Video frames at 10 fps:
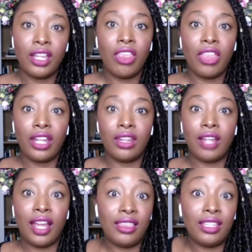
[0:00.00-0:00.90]
then
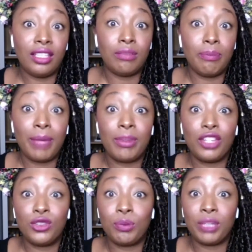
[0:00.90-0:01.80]
I think maybe
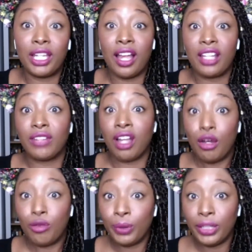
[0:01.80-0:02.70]
there should be a kind of
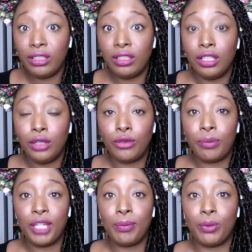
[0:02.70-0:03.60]
cutoff point for
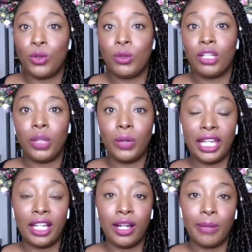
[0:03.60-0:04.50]
people who are lower
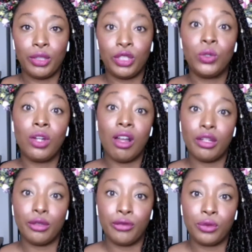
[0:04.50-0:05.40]
income and who
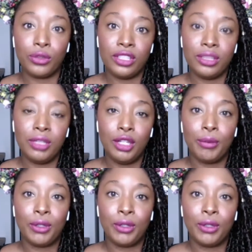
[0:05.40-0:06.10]
can't afford them.